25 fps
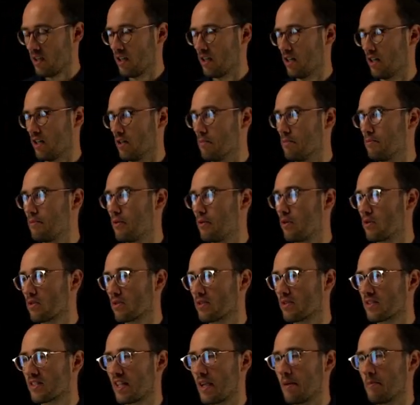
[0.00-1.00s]
a per
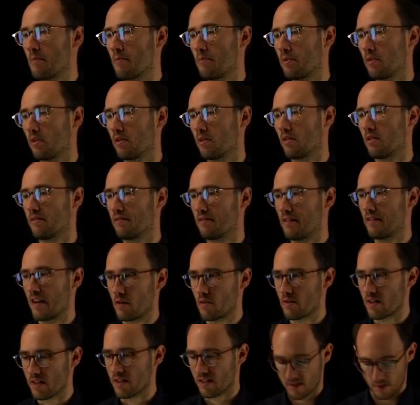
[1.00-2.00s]
sample
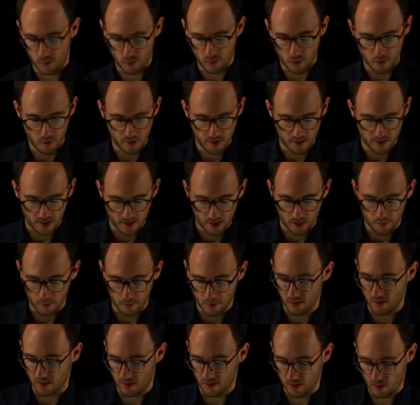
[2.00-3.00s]
variance represented by
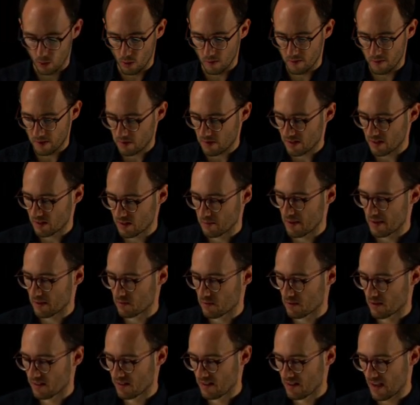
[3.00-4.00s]
this covariance
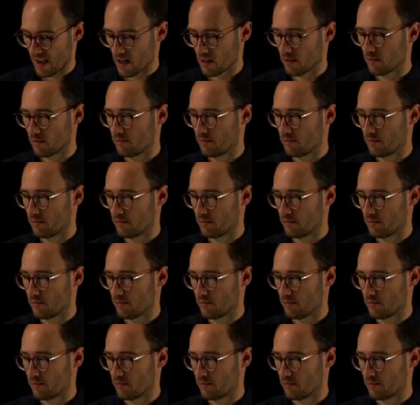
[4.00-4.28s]
matrix R.